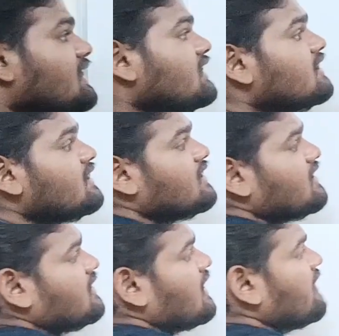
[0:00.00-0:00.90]
Then
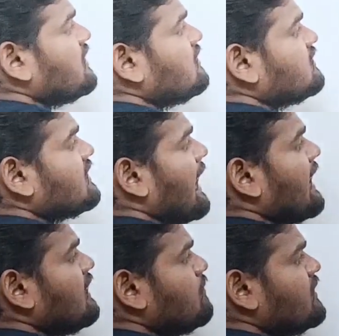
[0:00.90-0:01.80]
have a look, the
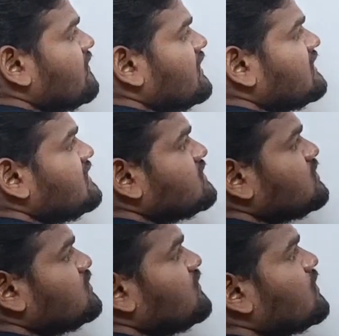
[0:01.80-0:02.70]
angle between these two